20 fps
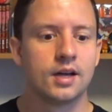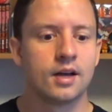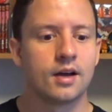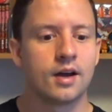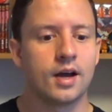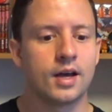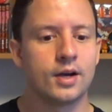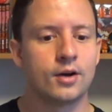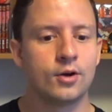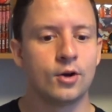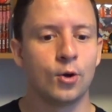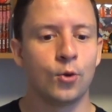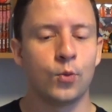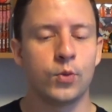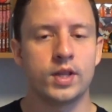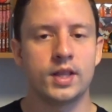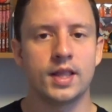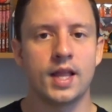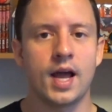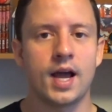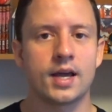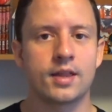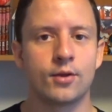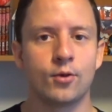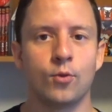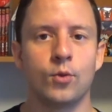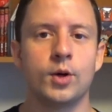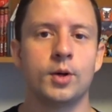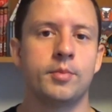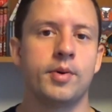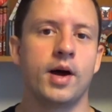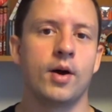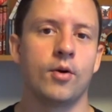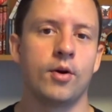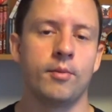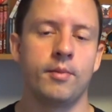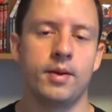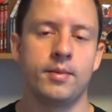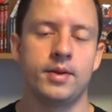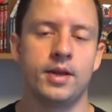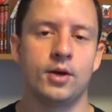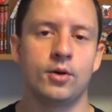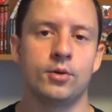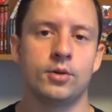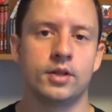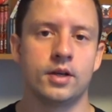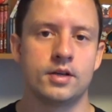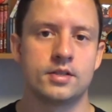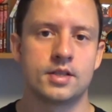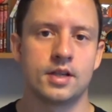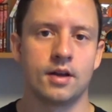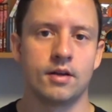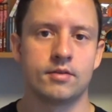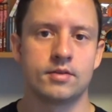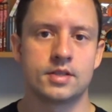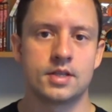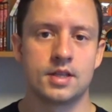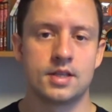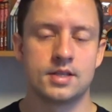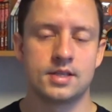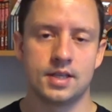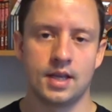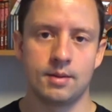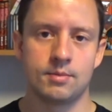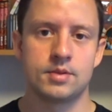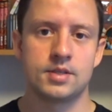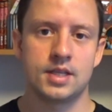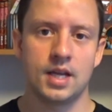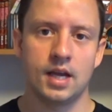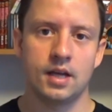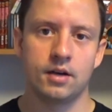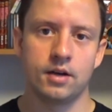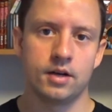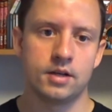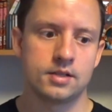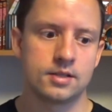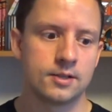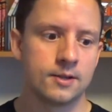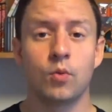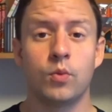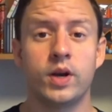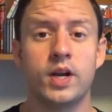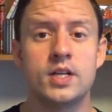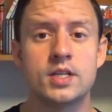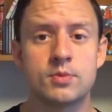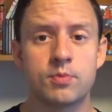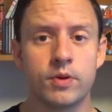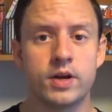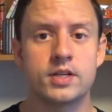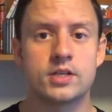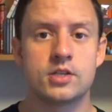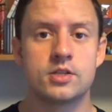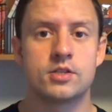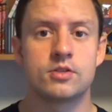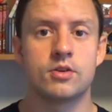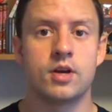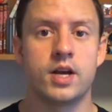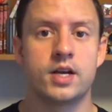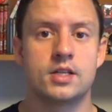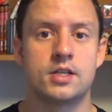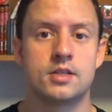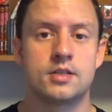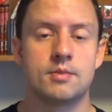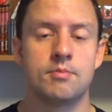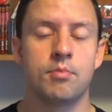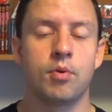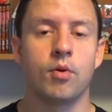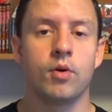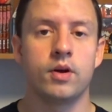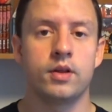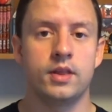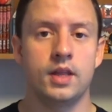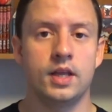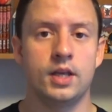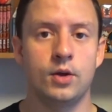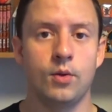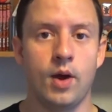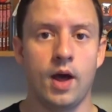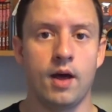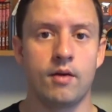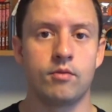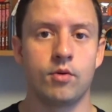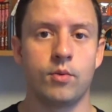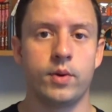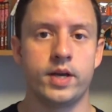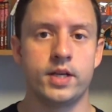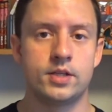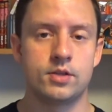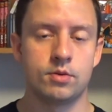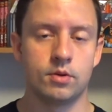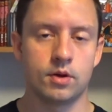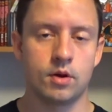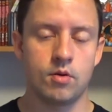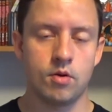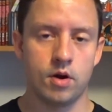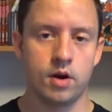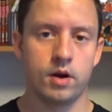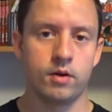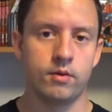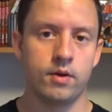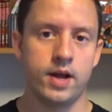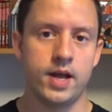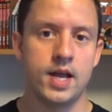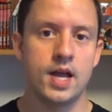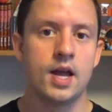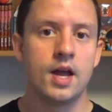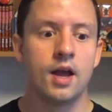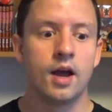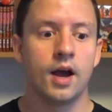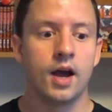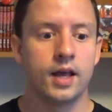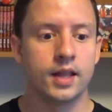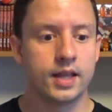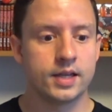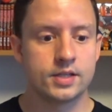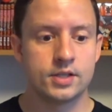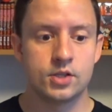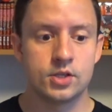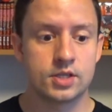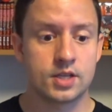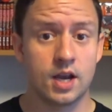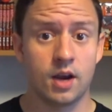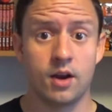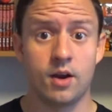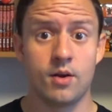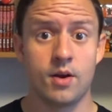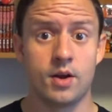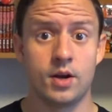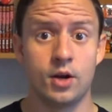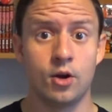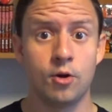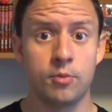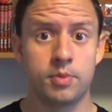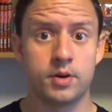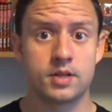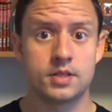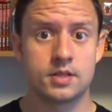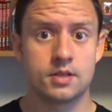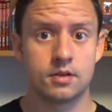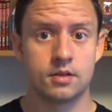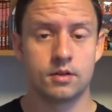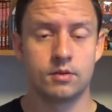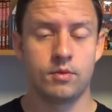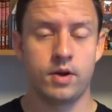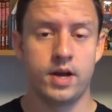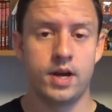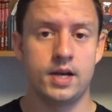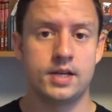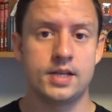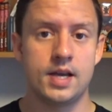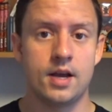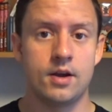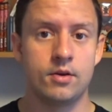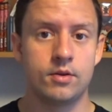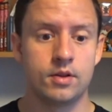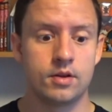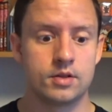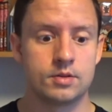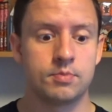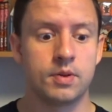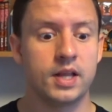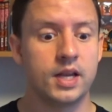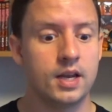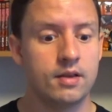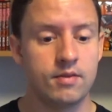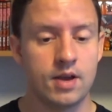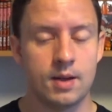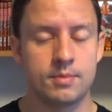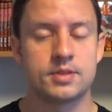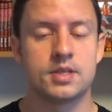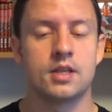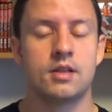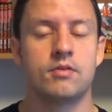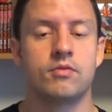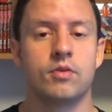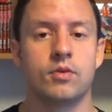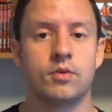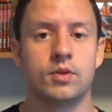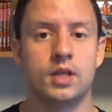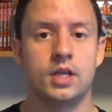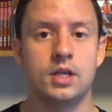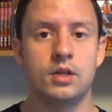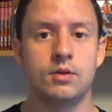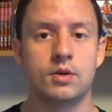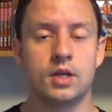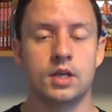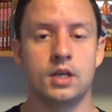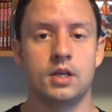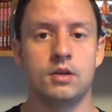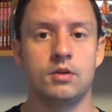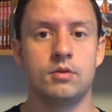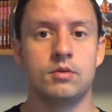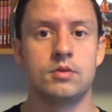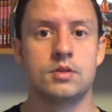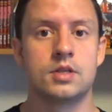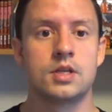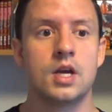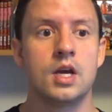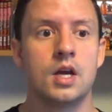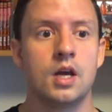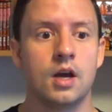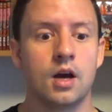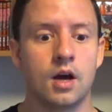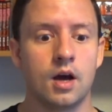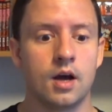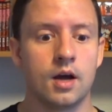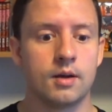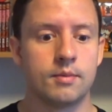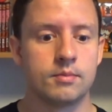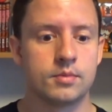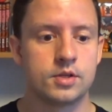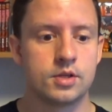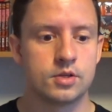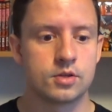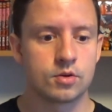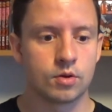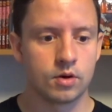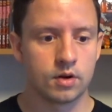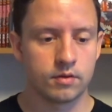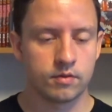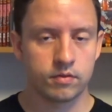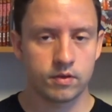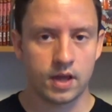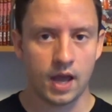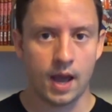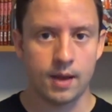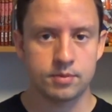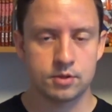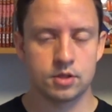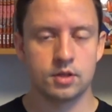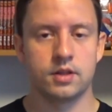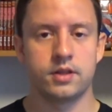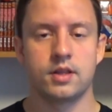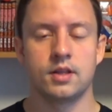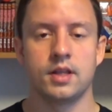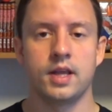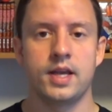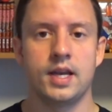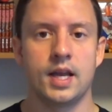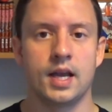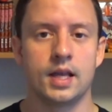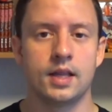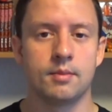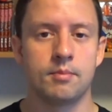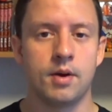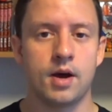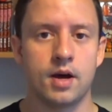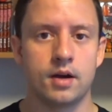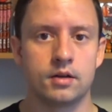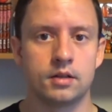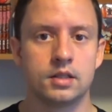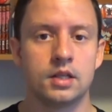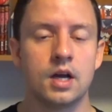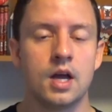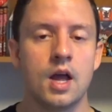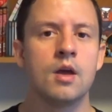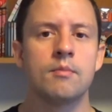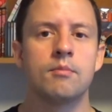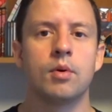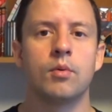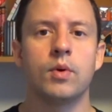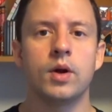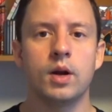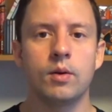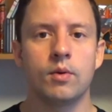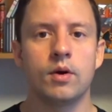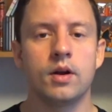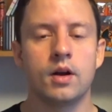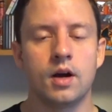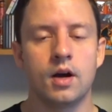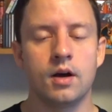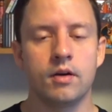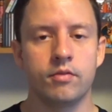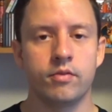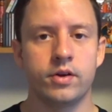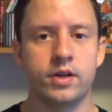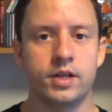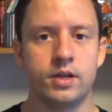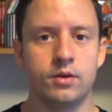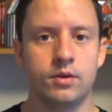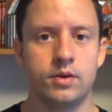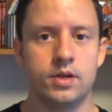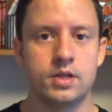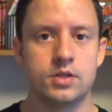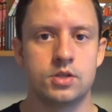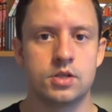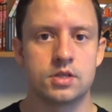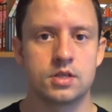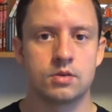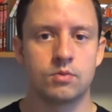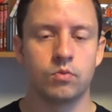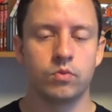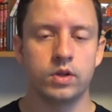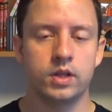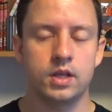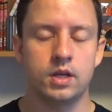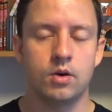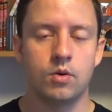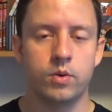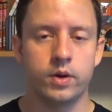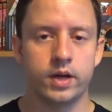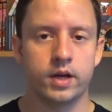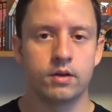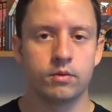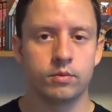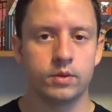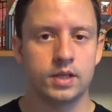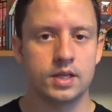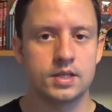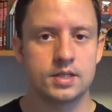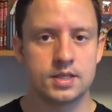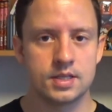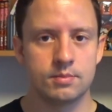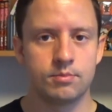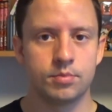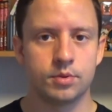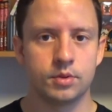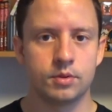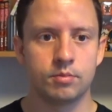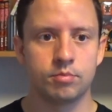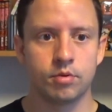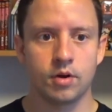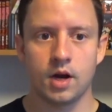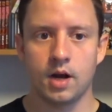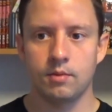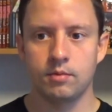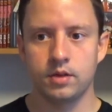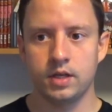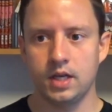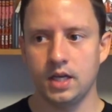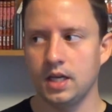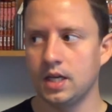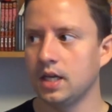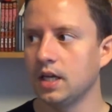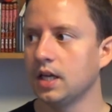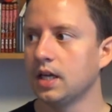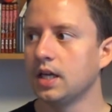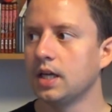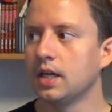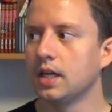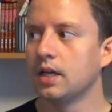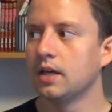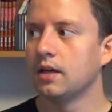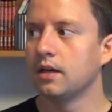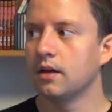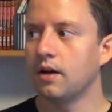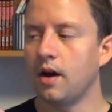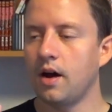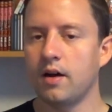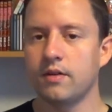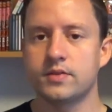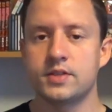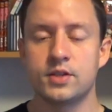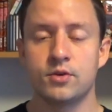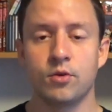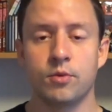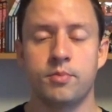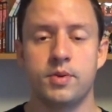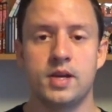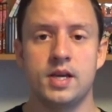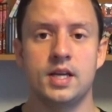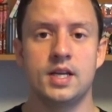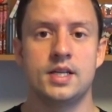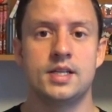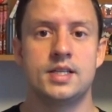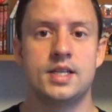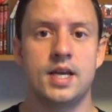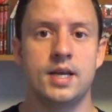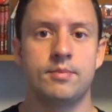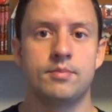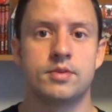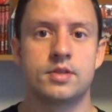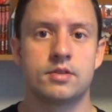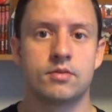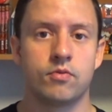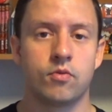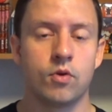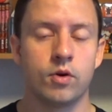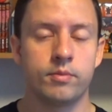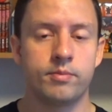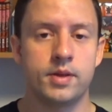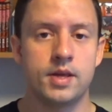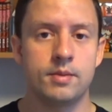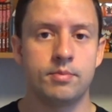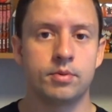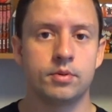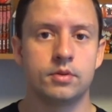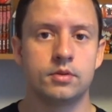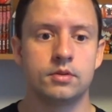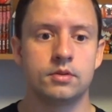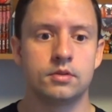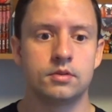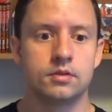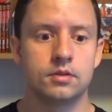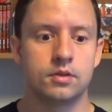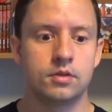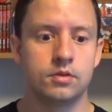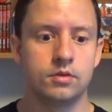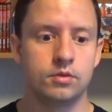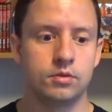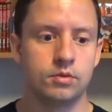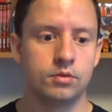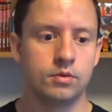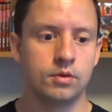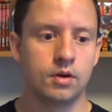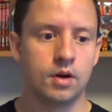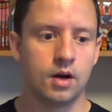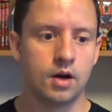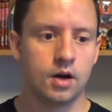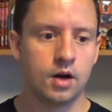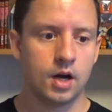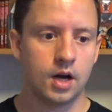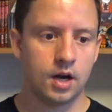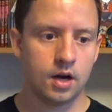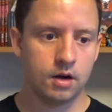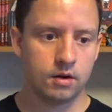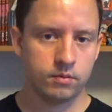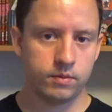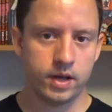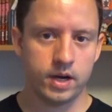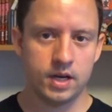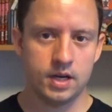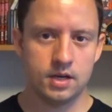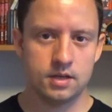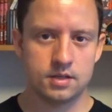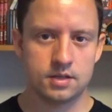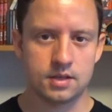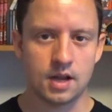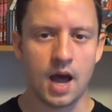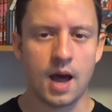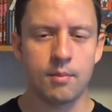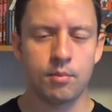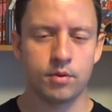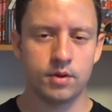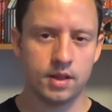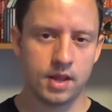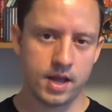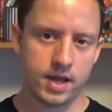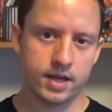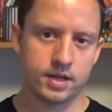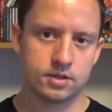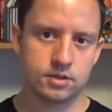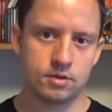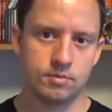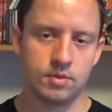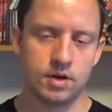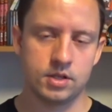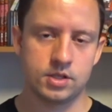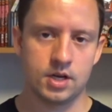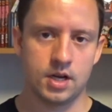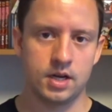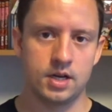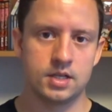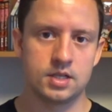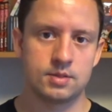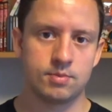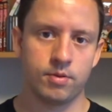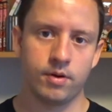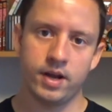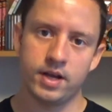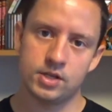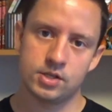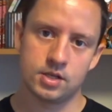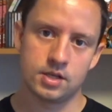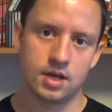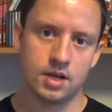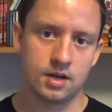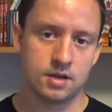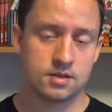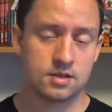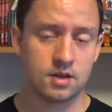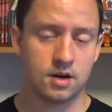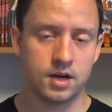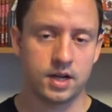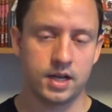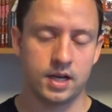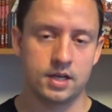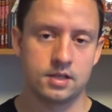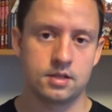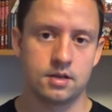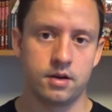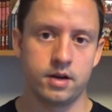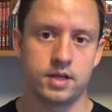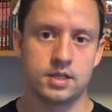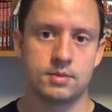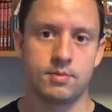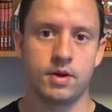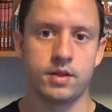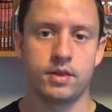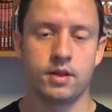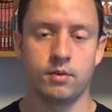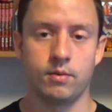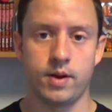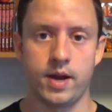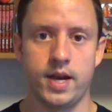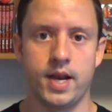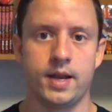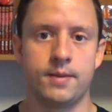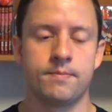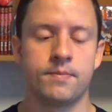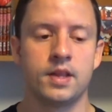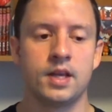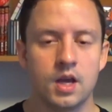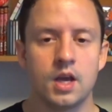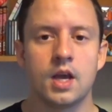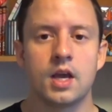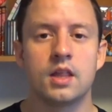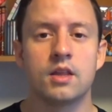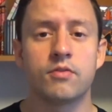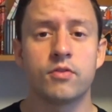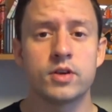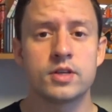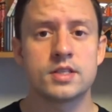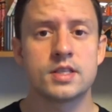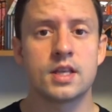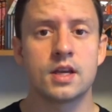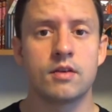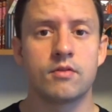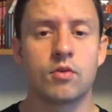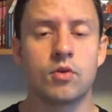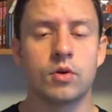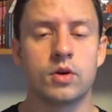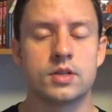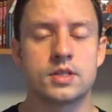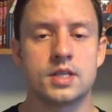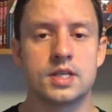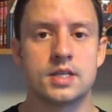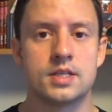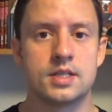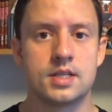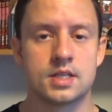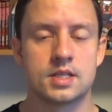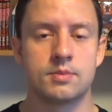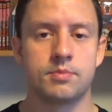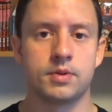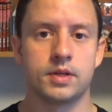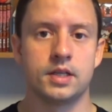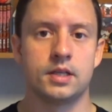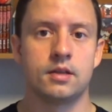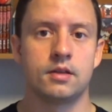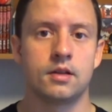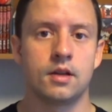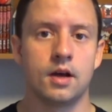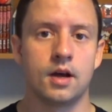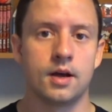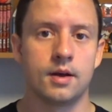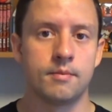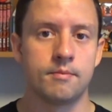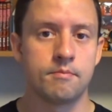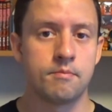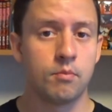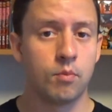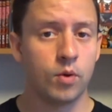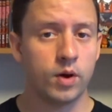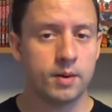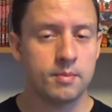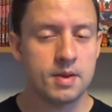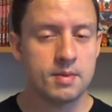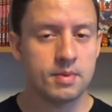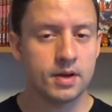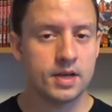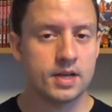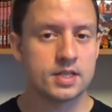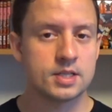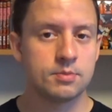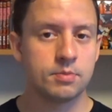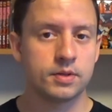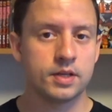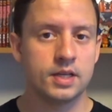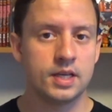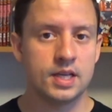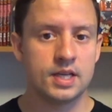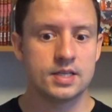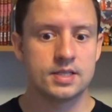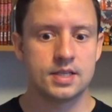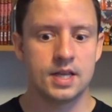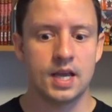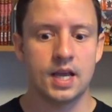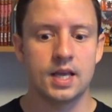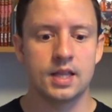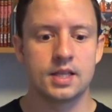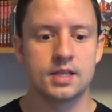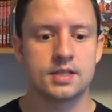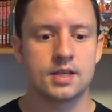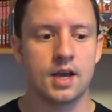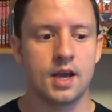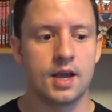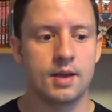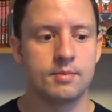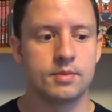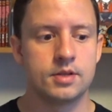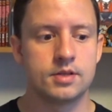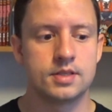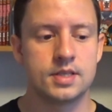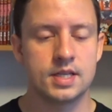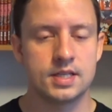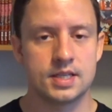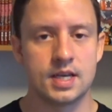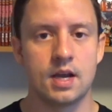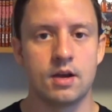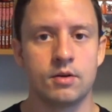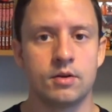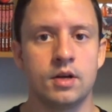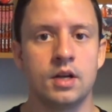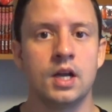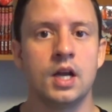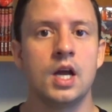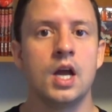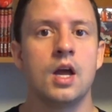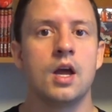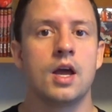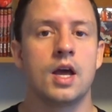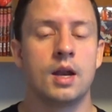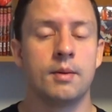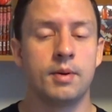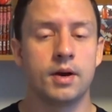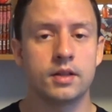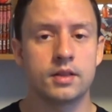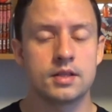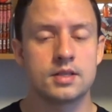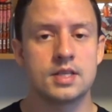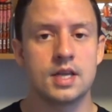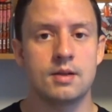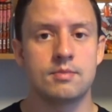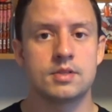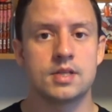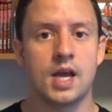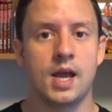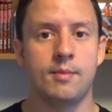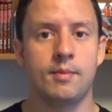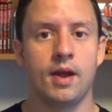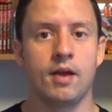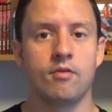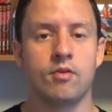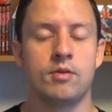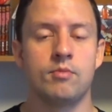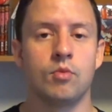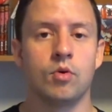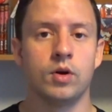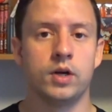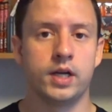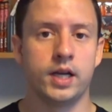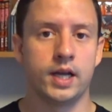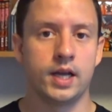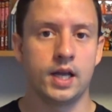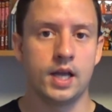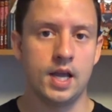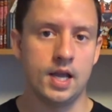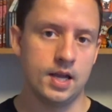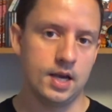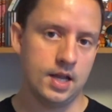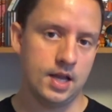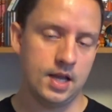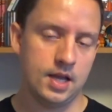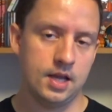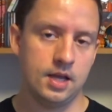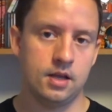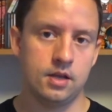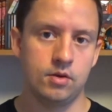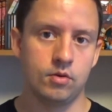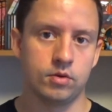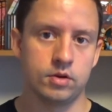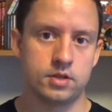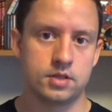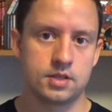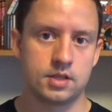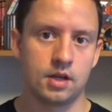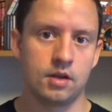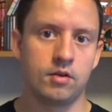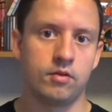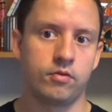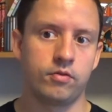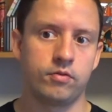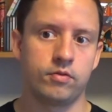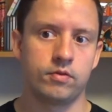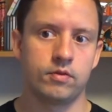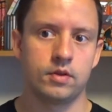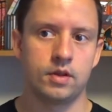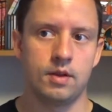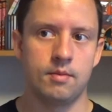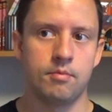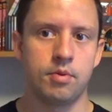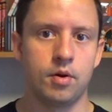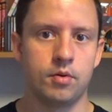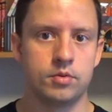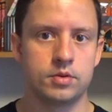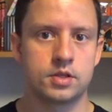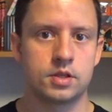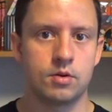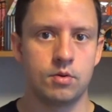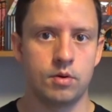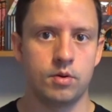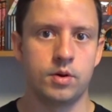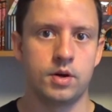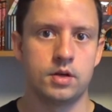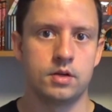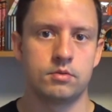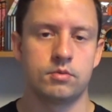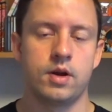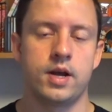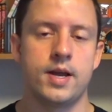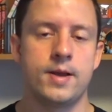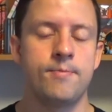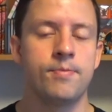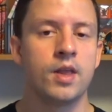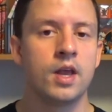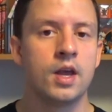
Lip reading: lack the willpower maybe to hold ourselves to the same standards. When inspiration strikes, it's important that you have a way to record it, right? I like to just carry around a notebook still and write it down. There's plenty of apps on the phone that you can use to sort of capture the lightning in the bottle. But what I want to offer you is just some really quick, really simple, probably often repeated tips for people who are ready to stop relying so much on inspiration and to start getting serious about their writing. And the first thing, of course, is discipline. What I mean by discipline is taking the time to sit down at about the same time every morning and hit your self-imposed quota, right?